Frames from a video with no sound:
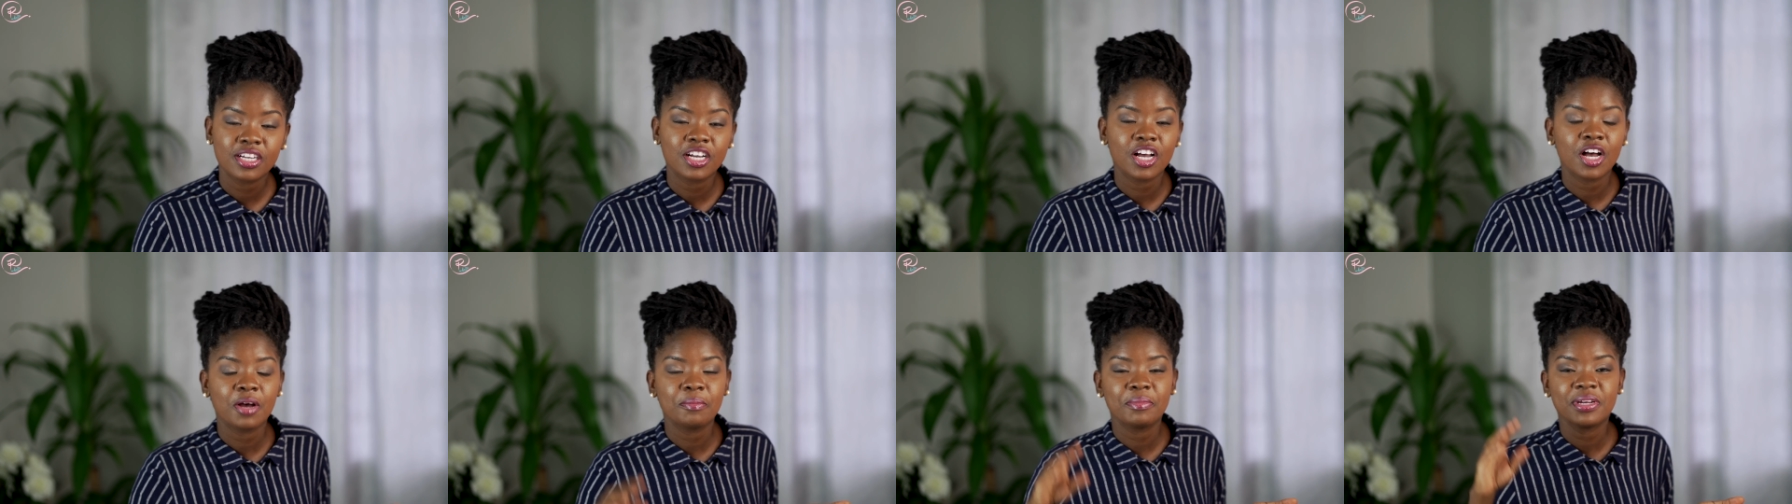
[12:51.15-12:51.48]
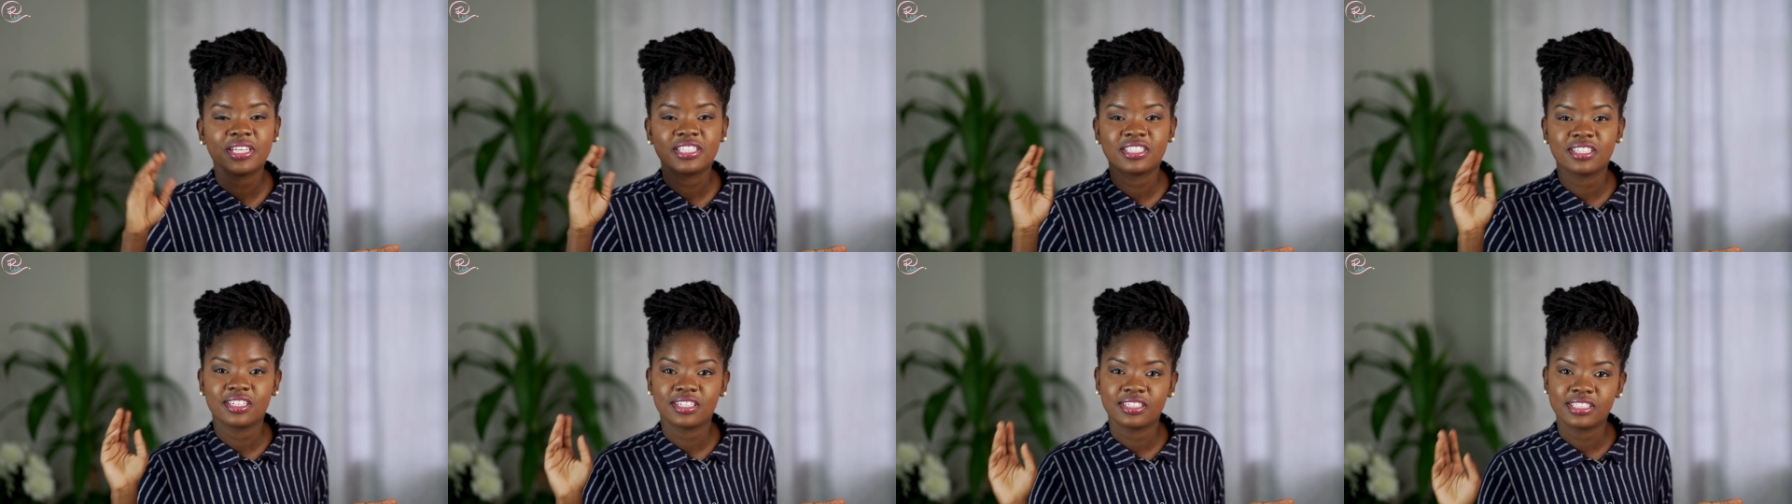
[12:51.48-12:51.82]

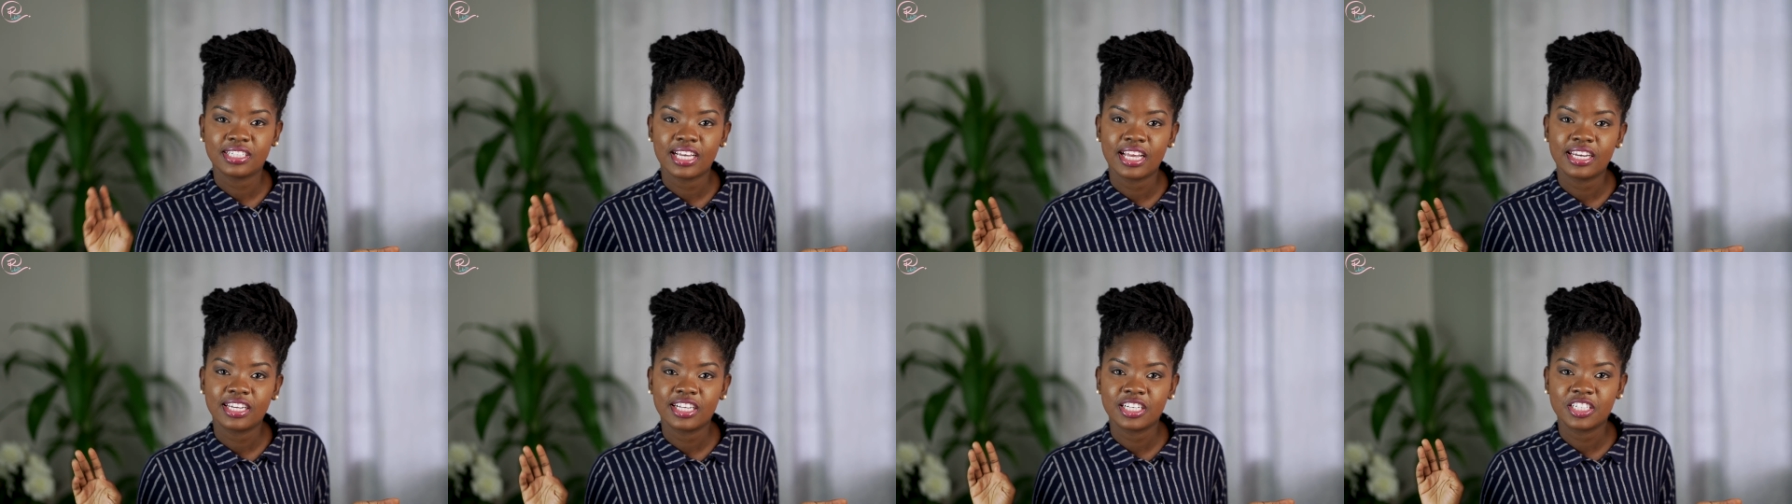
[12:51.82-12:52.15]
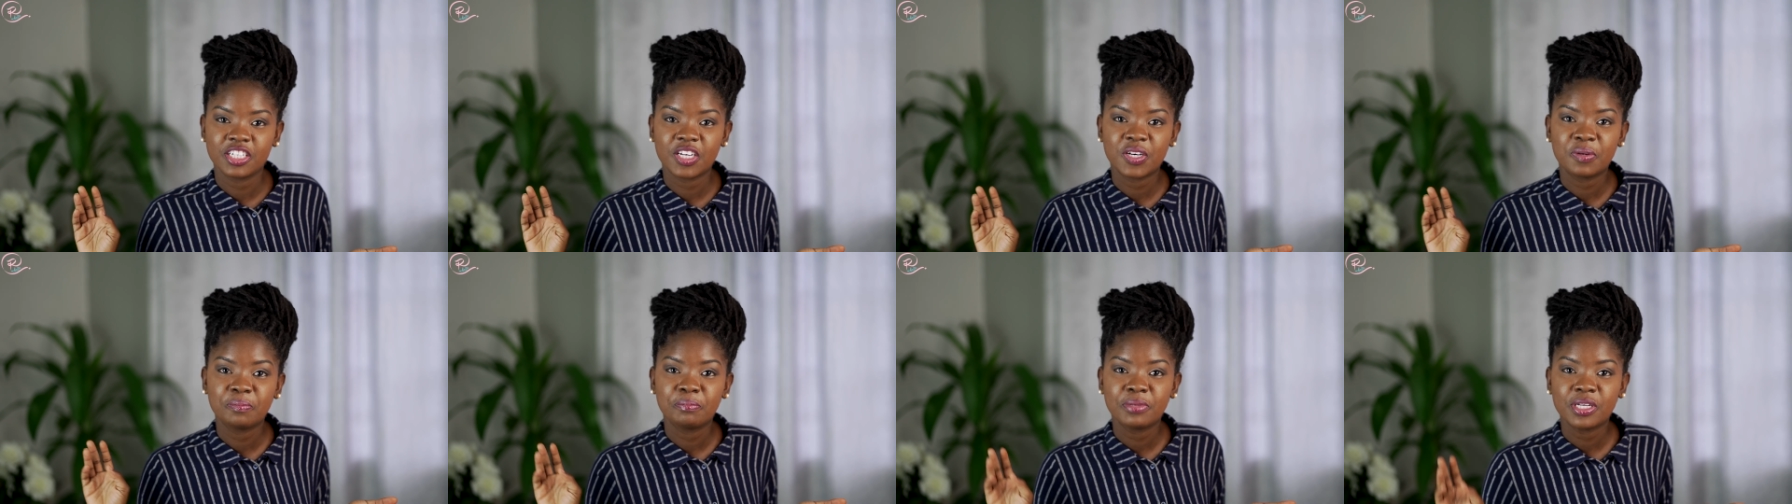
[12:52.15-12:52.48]
comment your channel
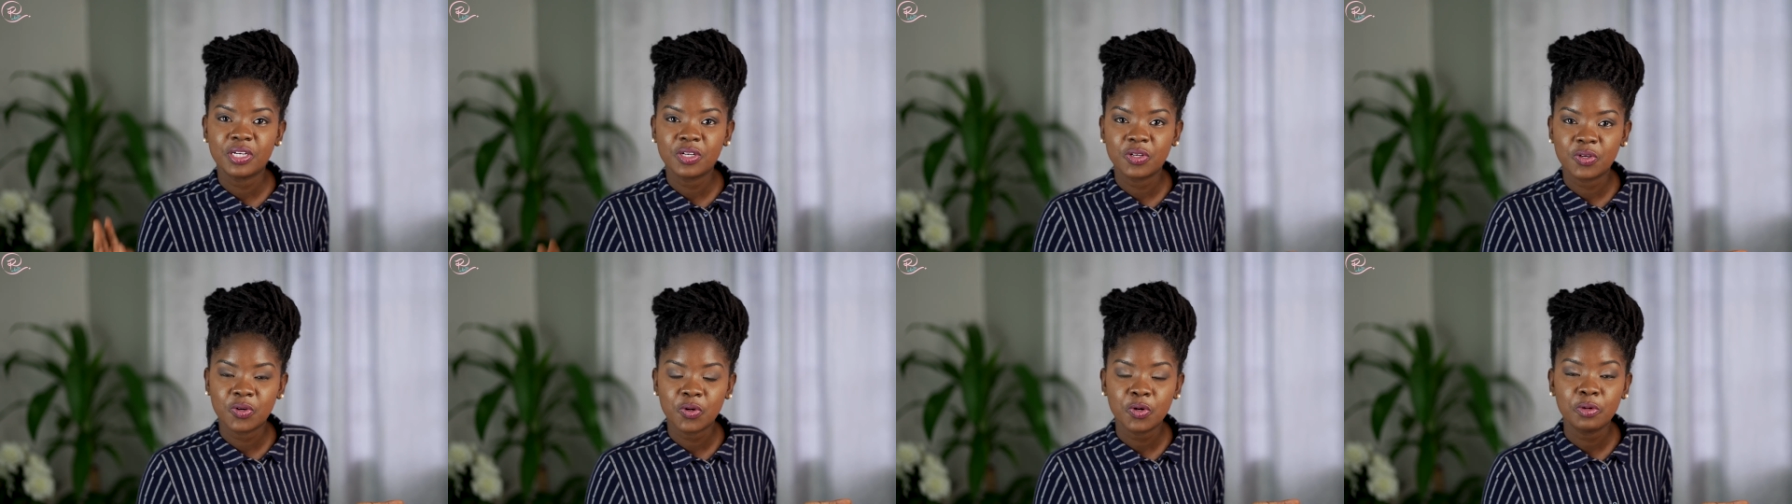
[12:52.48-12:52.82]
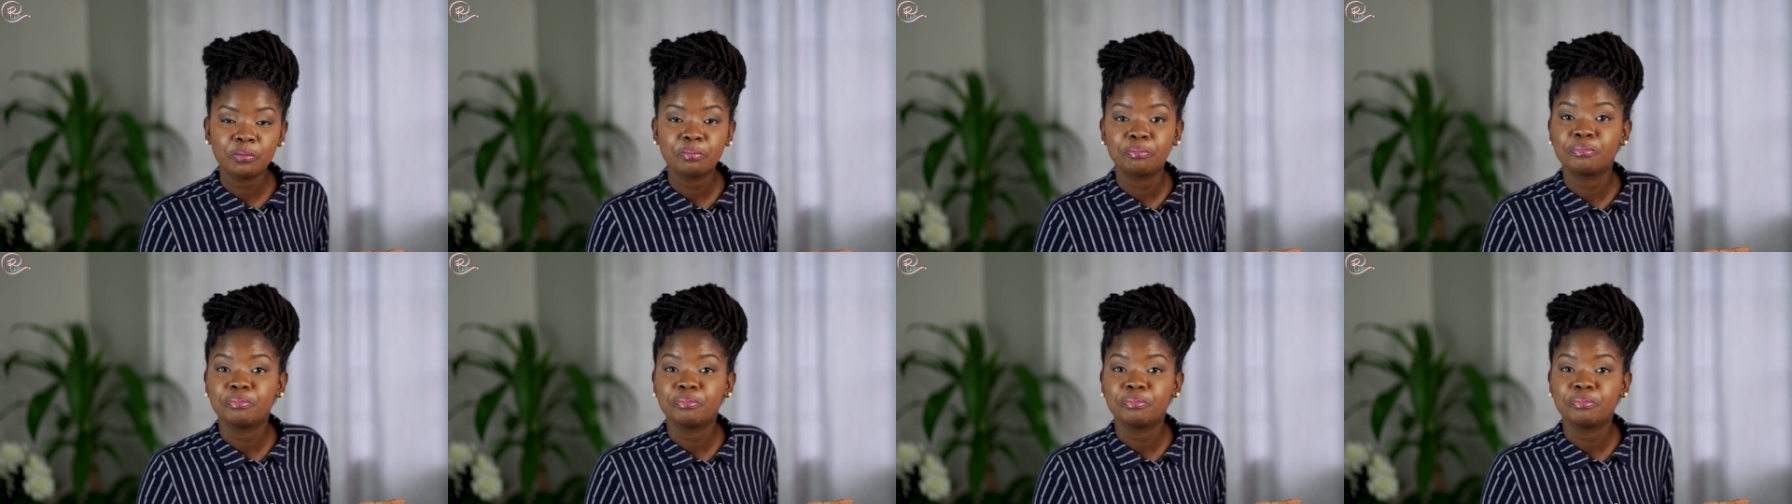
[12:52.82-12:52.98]
down below,